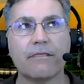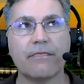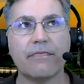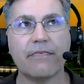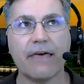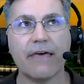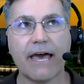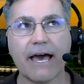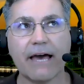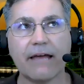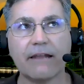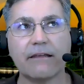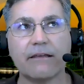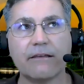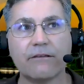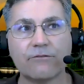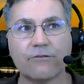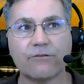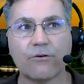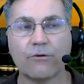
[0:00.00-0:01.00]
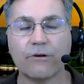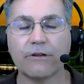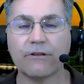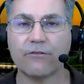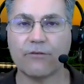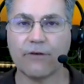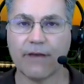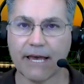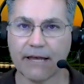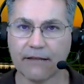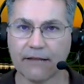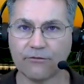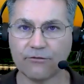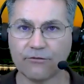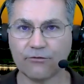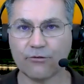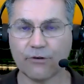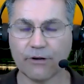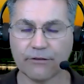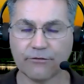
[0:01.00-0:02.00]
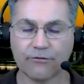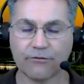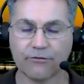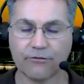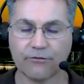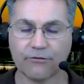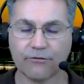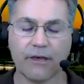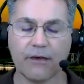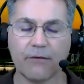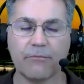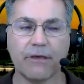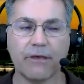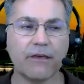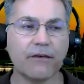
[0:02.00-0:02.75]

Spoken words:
that is going to add stress to them